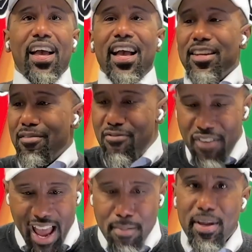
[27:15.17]
and
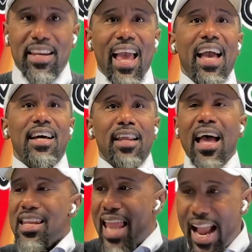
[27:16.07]
famine and
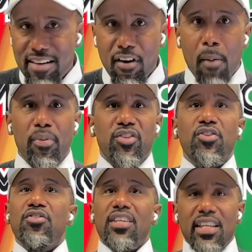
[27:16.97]
lack of
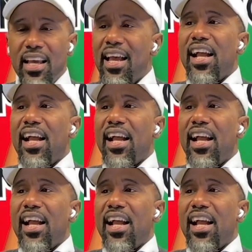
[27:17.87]
opportunity,